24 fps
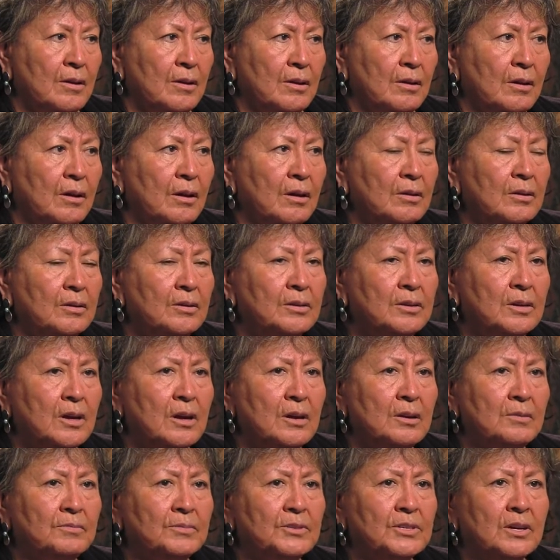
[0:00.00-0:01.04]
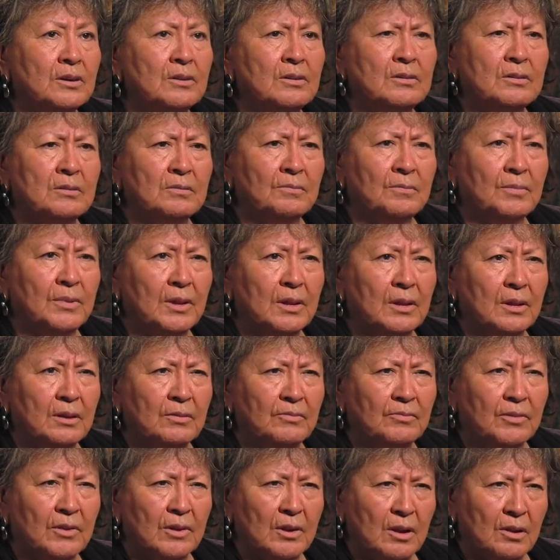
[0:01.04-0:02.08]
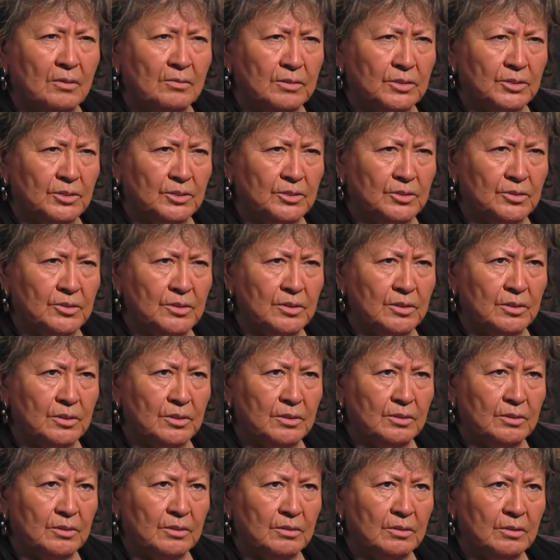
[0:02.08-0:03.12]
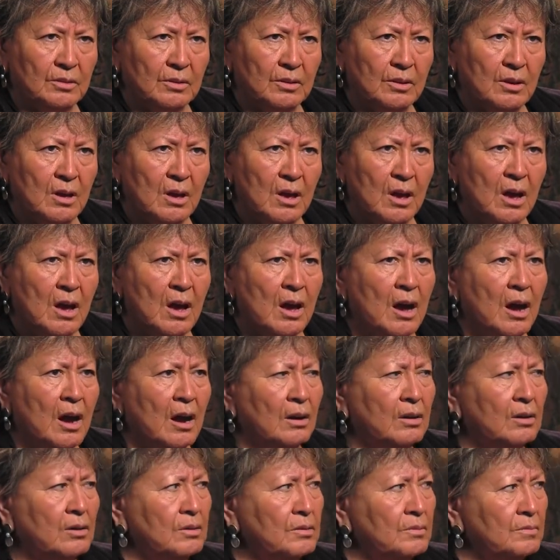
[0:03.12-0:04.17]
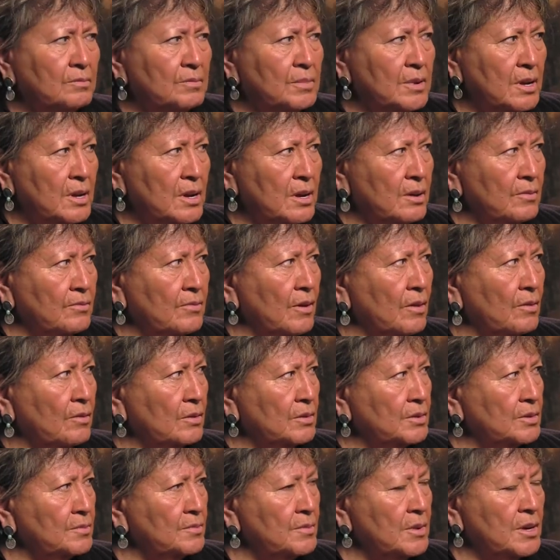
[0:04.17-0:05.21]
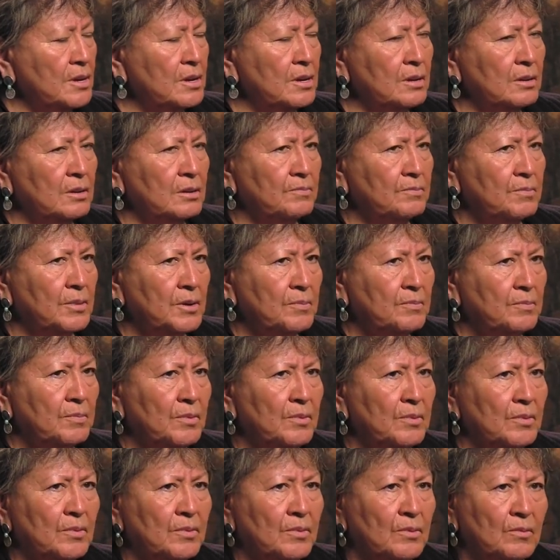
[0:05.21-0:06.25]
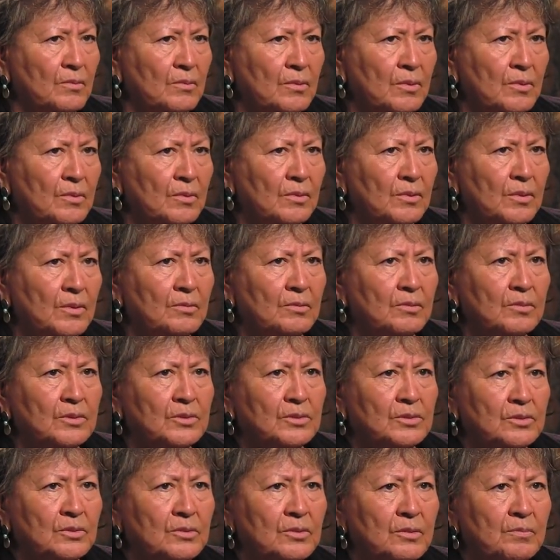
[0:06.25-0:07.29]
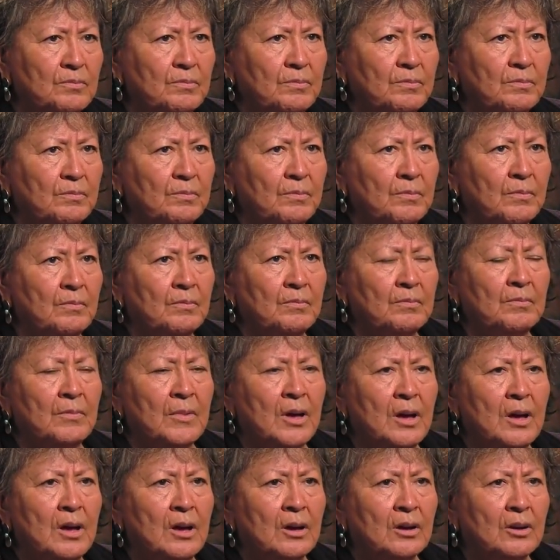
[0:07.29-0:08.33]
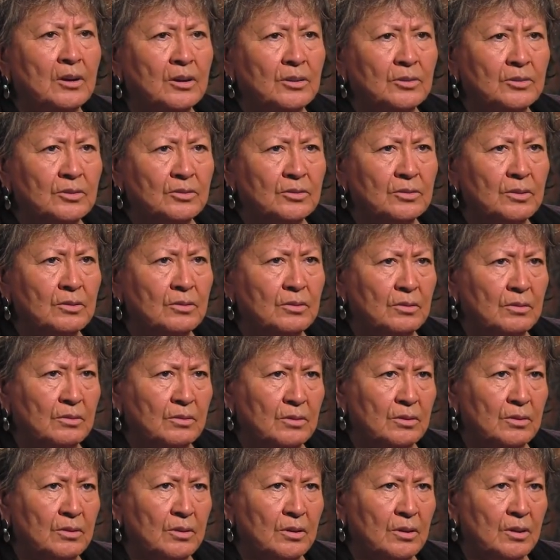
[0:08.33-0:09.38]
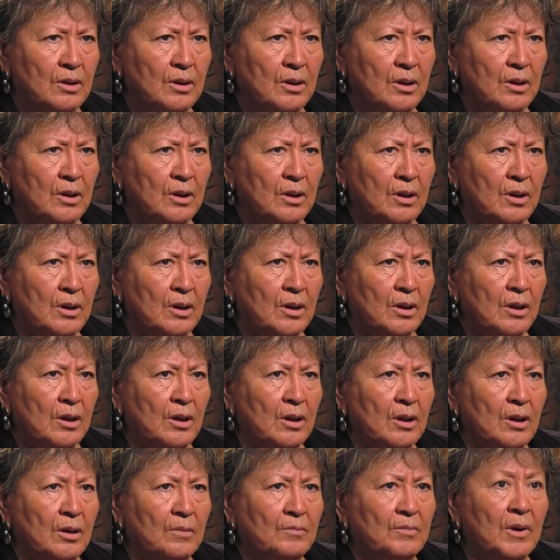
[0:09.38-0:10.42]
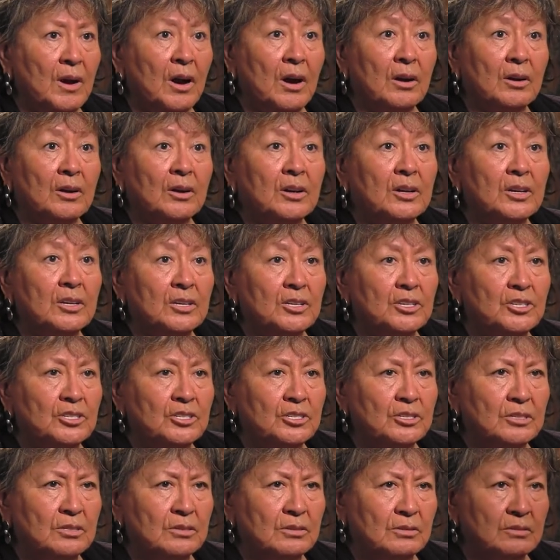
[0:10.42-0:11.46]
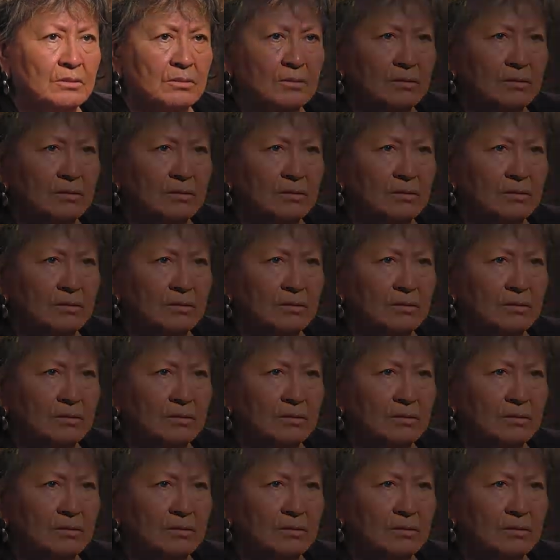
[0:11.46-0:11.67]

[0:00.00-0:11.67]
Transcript: A lot of times I couldn't believe that I was doing this. I couldn't believe I was meeting people in the world that were so concerned about our condition.